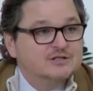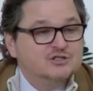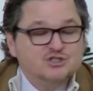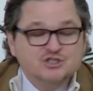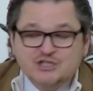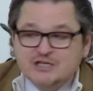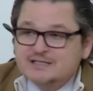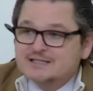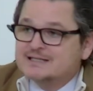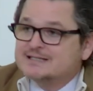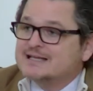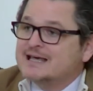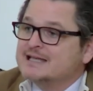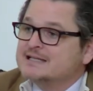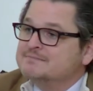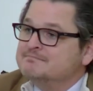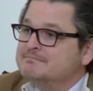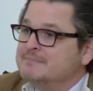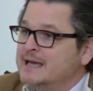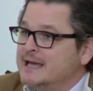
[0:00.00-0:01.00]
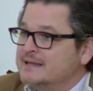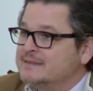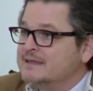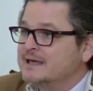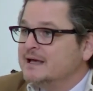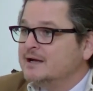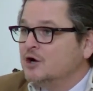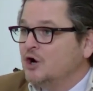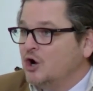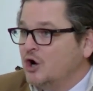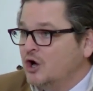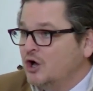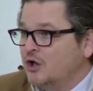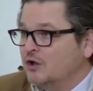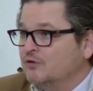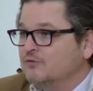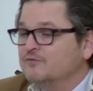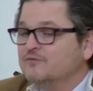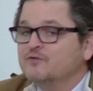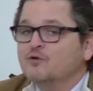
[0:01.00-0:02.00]
because Jesus has made that
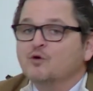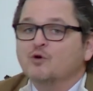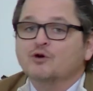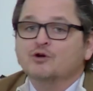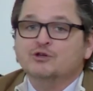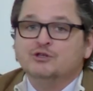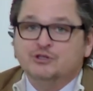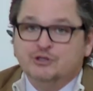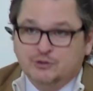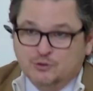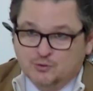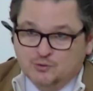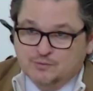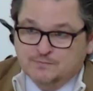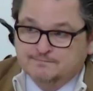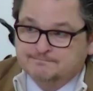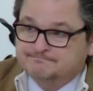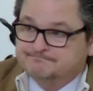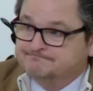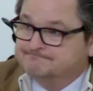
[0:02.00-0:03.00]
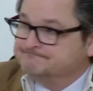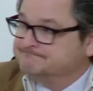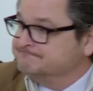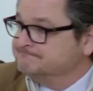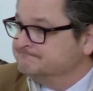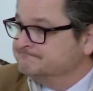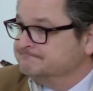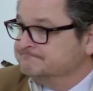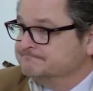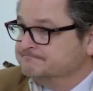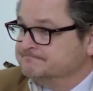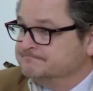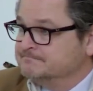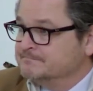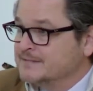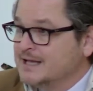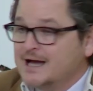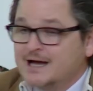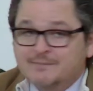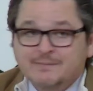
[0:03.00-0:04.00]
all for you.
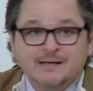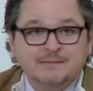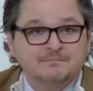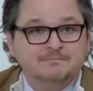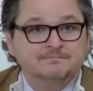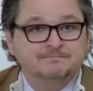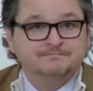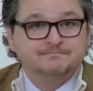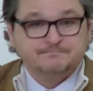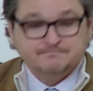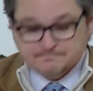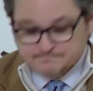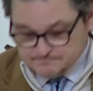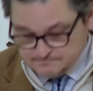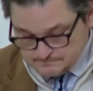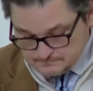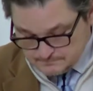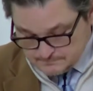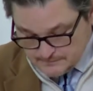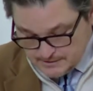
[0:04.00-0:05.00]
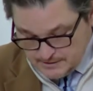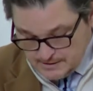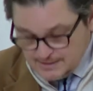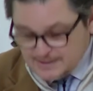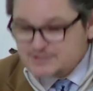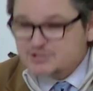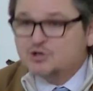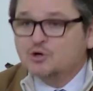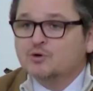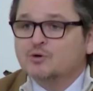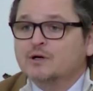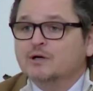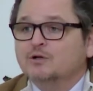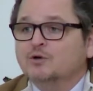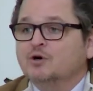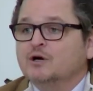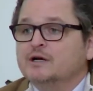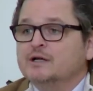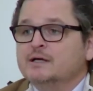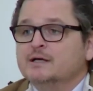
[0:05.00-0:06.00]
Amen. Let's go to
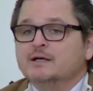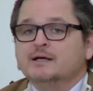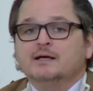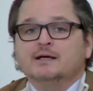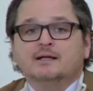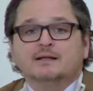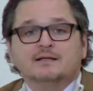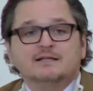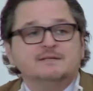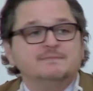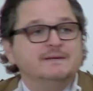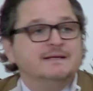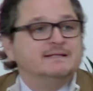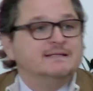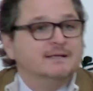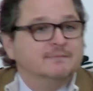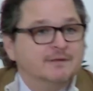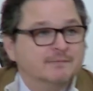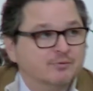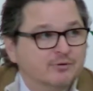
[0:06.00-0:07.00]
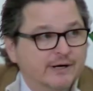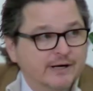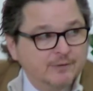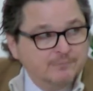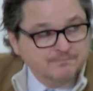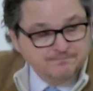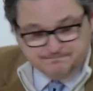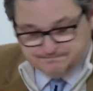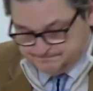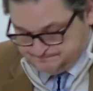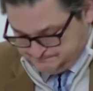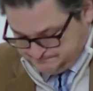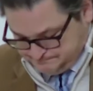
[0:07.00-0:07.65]
our Lord. Let's speak to him in prayer.